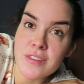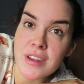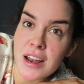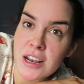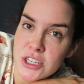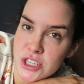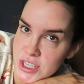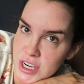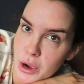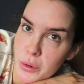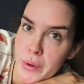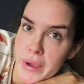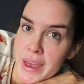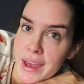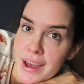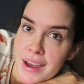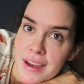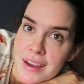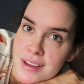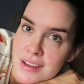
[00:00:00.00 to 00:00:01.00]
even had a shower
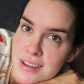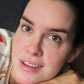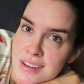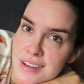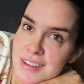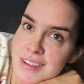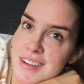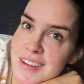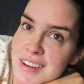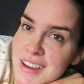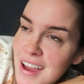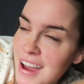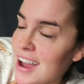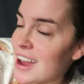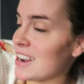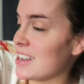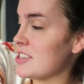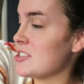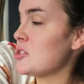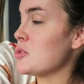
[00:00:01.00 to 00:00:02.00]
yet
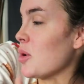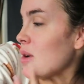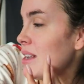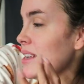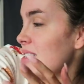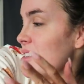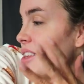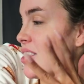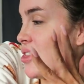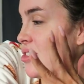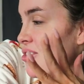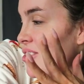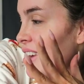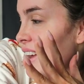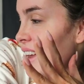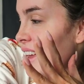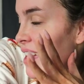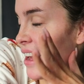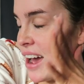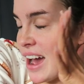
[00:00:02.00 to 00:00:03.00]
and it's
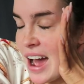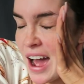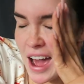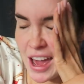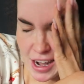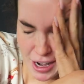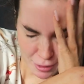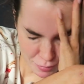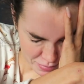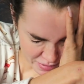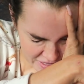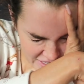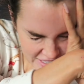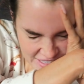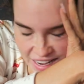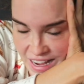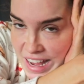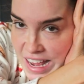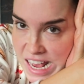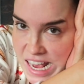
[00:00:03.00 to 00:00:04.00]
2:40 and I've been
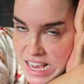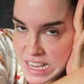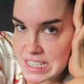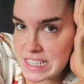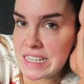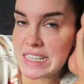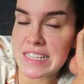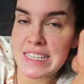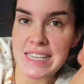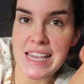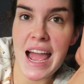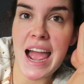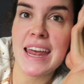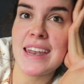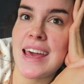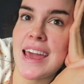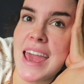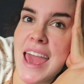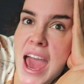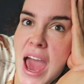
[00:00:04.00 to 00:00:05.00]
sat here since
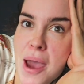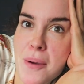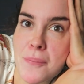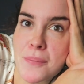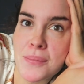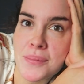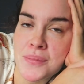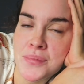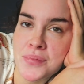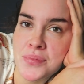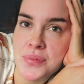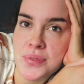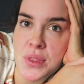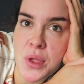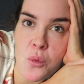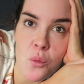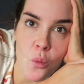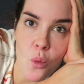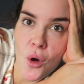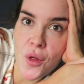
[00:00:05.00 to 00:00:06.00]
9 a.m.
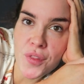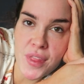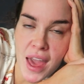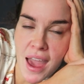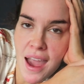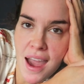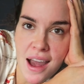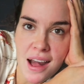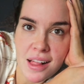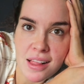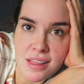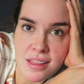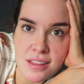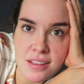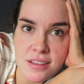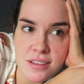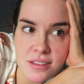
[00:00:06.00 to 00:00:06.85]
What the hell?